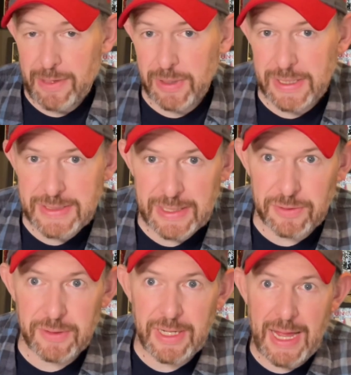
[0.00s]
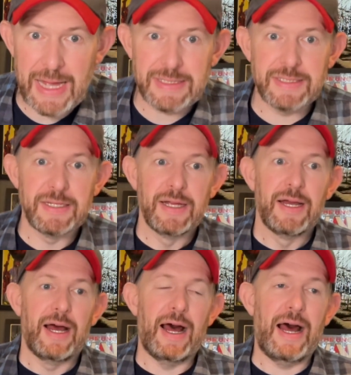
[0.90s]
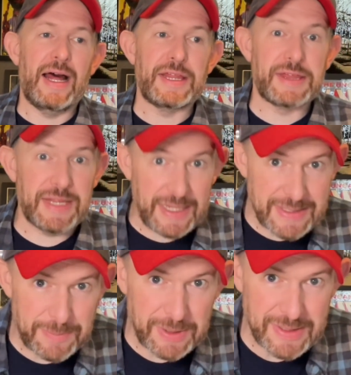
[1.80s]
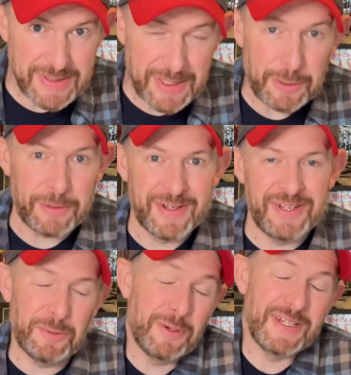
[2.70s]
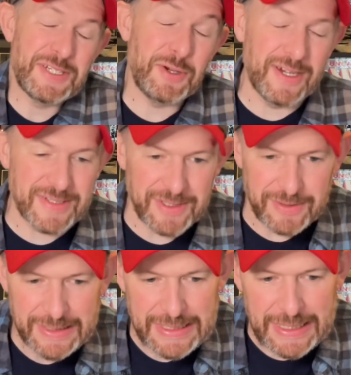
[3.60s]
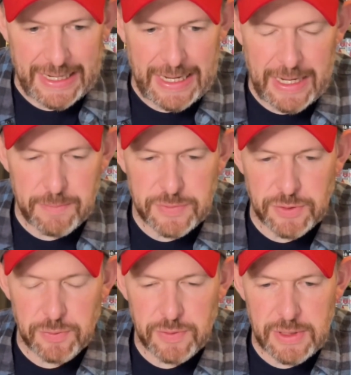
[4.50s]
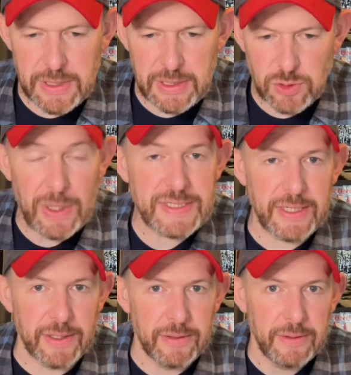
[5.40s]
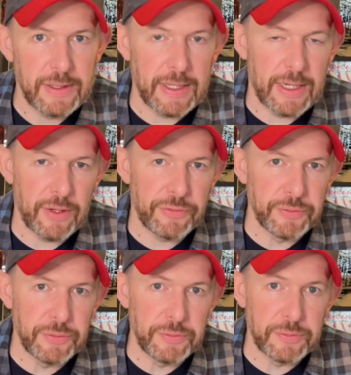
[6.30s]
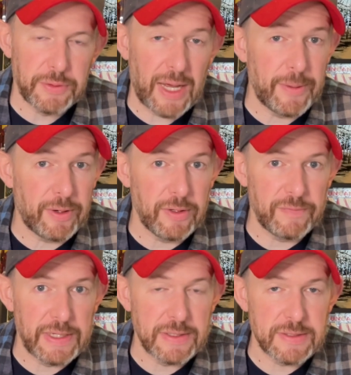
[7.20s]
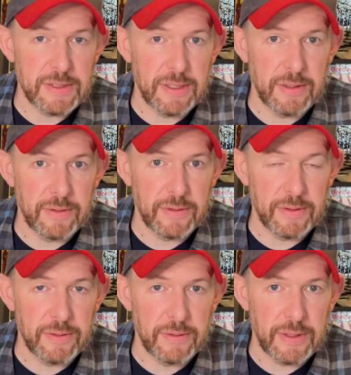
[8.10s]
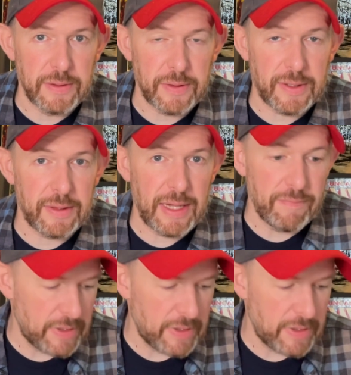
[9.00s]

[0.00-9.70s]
we're going to take a look at things I'm going to sell, or at least try to sell. Twice a year, through Comic Art Fans, they have